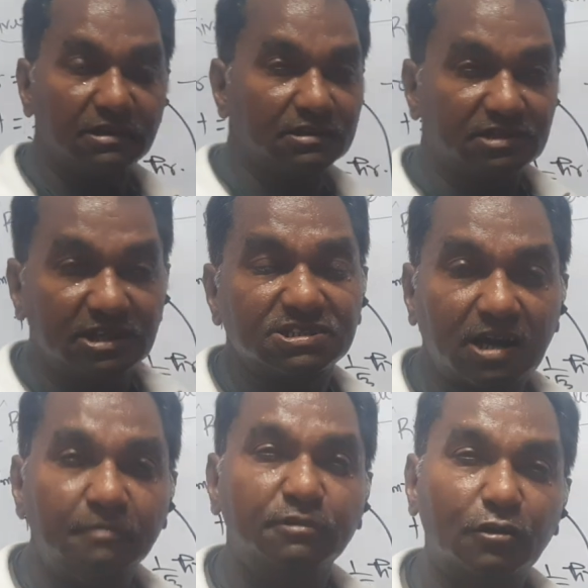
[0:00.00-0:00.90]
this
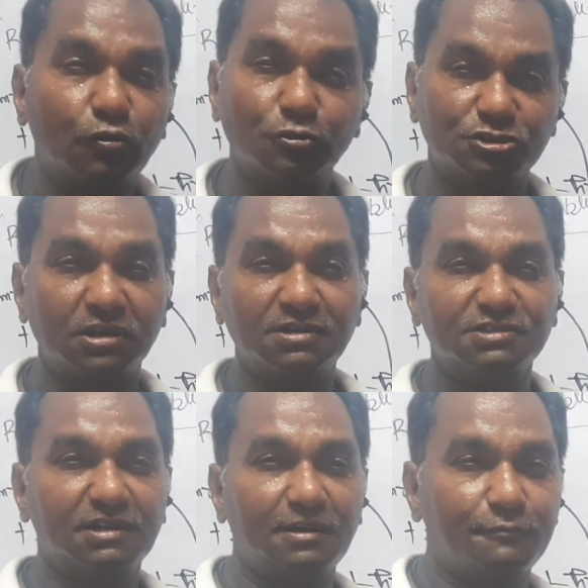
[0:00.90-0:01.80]
time the question
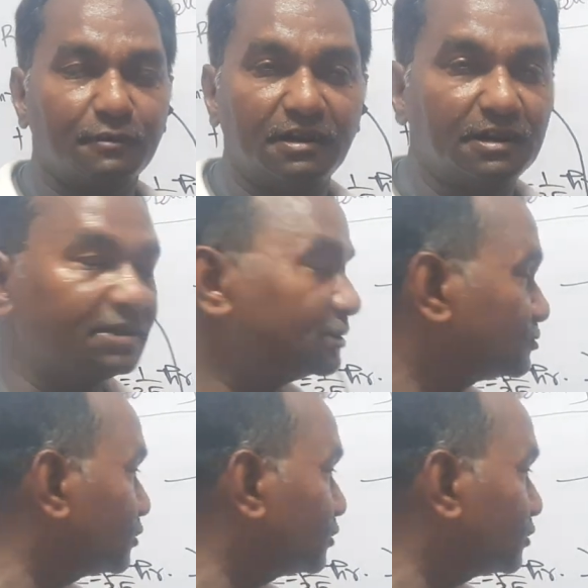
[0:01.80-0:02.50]
is a different. It is